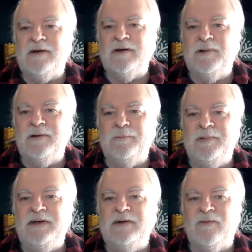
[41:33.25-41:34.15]
lot
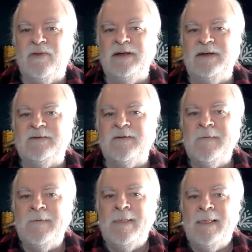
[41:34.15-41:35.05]
about being right.